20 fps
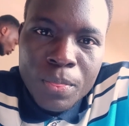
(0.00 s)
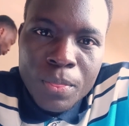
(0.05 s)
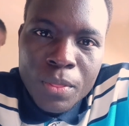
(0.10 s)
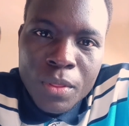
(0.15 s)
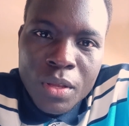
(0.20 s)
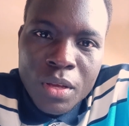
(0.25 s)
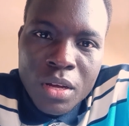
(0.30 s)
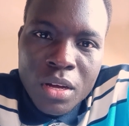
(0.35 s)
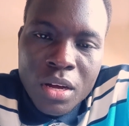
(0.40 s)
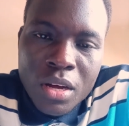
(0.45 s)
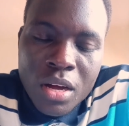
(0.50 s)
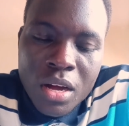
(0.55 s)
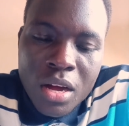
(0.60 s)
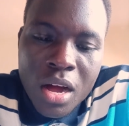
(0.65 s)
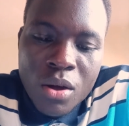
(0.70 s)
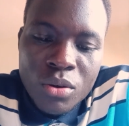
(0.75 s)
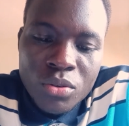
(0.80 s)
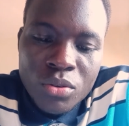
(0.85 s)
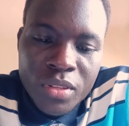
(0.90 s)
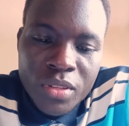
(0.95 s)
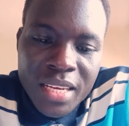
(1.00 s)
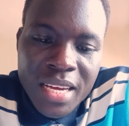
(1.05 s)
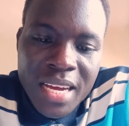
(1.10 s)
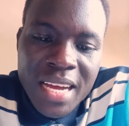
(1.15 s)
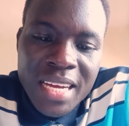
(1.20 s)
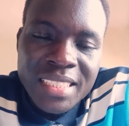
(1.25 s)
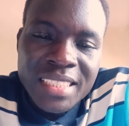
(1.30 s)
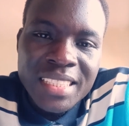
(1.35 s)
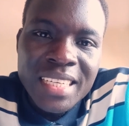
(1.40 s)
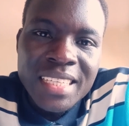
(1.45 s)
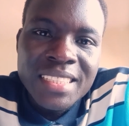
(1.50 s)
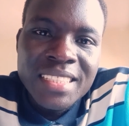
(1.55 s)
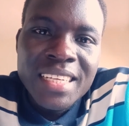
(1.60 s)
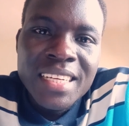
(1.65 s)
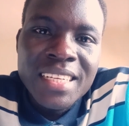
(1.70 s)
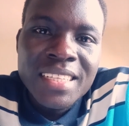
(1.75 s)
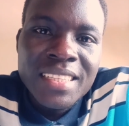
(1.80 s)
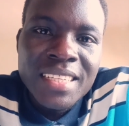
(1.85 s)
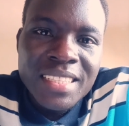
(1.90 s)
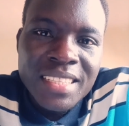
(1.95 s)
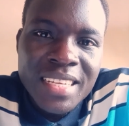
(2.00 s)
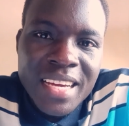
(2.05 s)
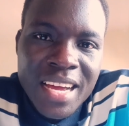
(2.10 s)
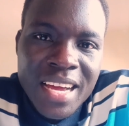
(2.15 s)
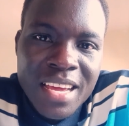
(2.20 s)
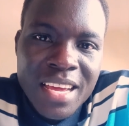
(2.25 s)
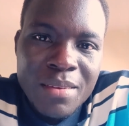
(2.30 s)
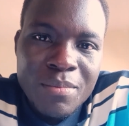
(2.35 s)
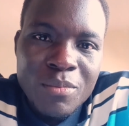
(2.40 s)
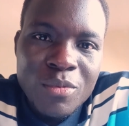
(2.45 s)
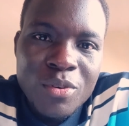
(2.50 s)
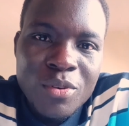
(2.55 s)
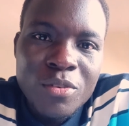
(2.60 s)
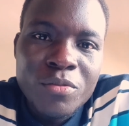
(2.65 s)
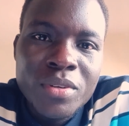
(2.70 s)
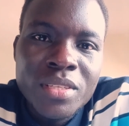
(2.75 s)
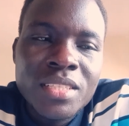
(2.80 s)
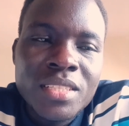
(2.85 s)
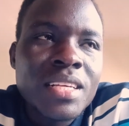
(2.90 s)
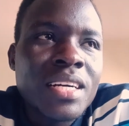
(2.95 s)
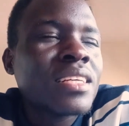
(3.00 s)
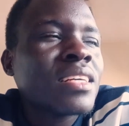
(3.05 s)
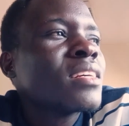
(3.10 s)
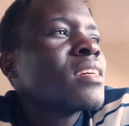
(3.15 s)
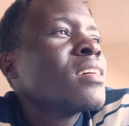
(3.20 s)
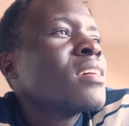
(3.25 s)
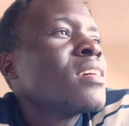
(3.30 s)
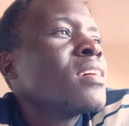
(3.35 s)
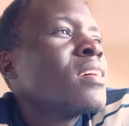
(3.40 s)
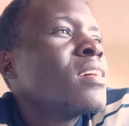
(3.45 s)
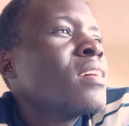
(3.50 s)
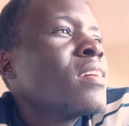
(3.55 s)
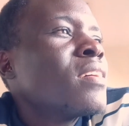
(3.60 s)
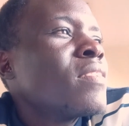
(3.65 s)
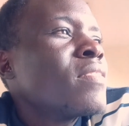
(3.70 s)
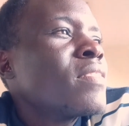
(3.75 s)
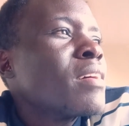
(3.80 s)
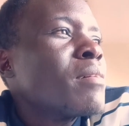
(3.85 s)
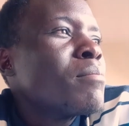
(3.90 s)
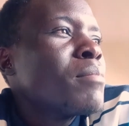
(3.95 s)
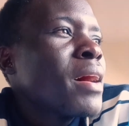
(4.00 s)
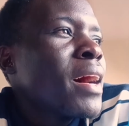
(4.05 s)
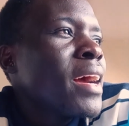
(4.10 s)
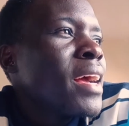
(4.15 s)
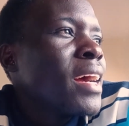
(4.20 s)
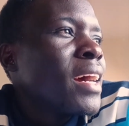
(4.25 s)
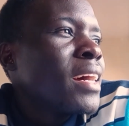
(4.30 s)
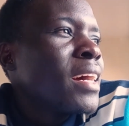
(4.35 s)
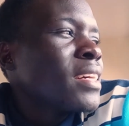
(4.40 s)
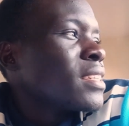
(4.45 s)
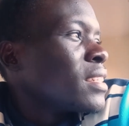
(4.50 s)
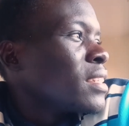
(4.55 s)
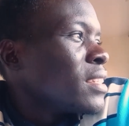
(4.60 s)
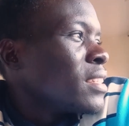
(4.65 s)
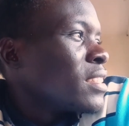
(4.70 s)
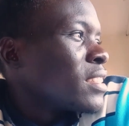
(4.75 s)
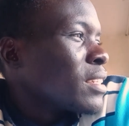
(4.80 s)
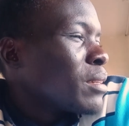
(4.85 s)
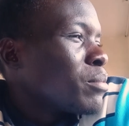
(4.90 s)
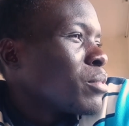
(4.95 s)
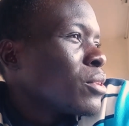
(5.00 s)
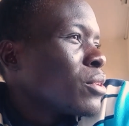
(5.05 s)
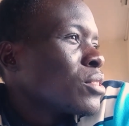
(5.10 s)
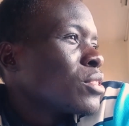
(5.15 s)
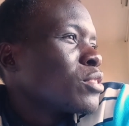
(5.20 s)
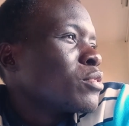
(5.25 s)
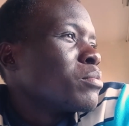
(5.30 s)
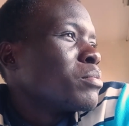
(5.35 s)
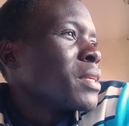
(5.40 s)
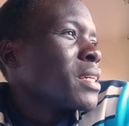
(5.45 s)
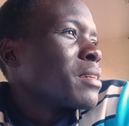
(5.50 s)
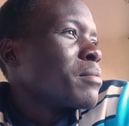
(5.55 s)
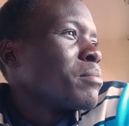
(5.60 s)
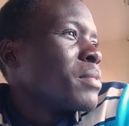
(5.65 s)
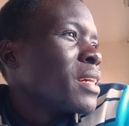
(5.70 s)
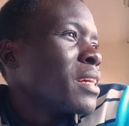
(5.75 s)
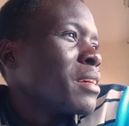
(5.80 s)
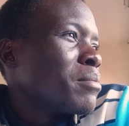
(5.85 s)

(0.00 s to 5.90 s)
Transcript: How do they ascertain the time of which the buyer is supposed to make payment?